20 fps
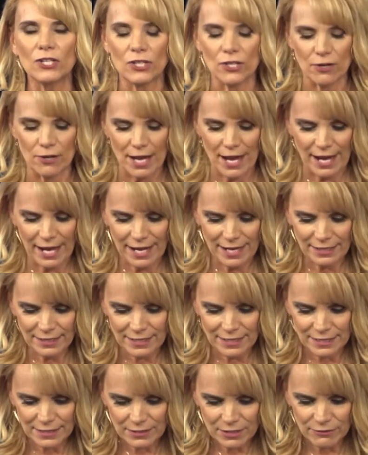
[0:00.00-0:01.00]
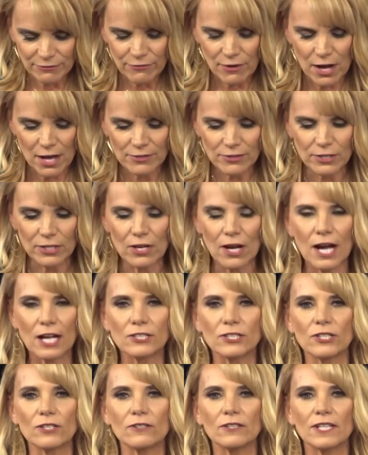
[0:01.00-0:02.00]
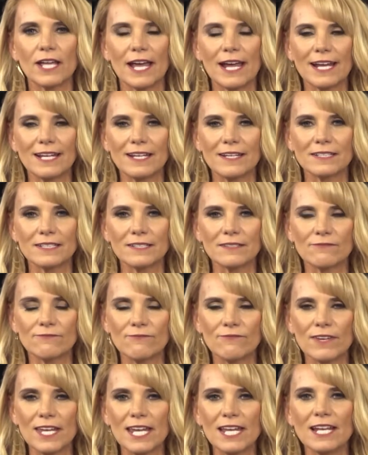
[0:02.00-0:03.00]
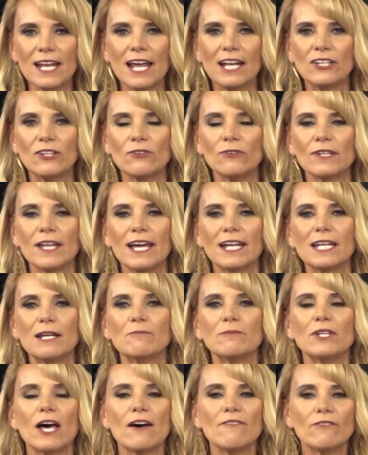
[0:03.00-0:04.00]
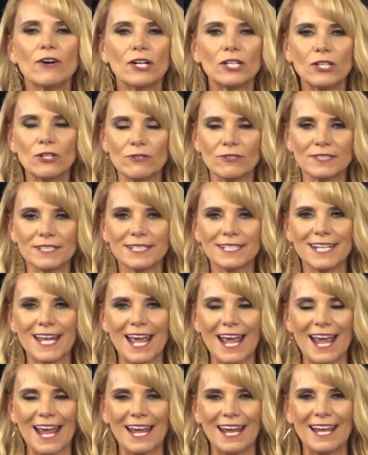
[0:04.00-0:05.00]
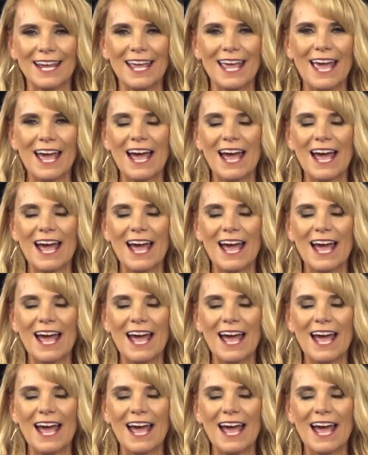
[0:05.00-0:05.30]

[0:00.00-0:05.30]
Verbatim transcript: you hand it to Father God, you lay it at His feet, and you let Him love on you today.